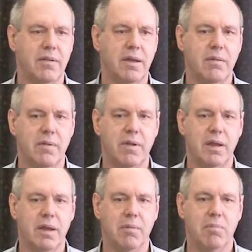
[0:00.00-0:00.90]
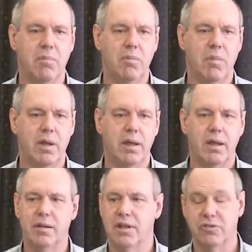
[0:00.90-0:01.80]
they,
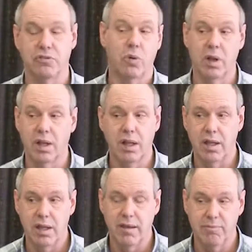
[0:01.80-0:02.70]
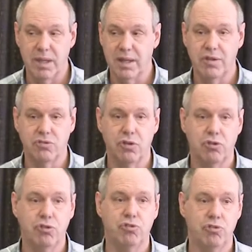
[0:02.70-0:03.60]
they historically have been
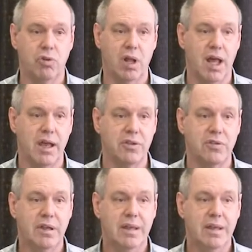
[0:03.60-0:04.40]
institutionalized